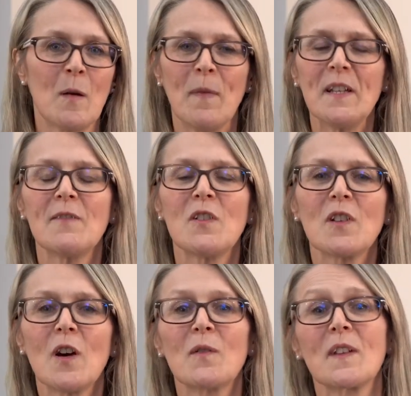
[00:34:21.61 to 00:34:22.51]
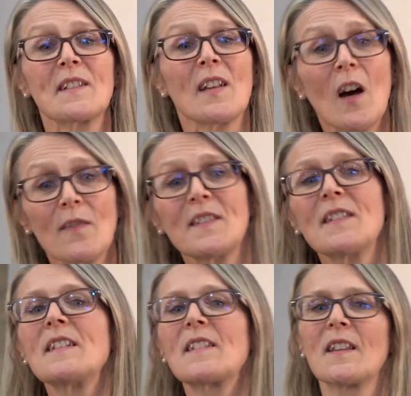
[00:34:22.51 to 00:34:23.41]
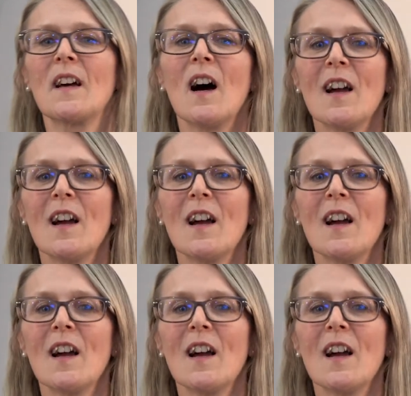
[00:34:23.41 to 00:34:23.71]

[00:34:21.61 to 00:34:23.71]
Many of you know the tough season that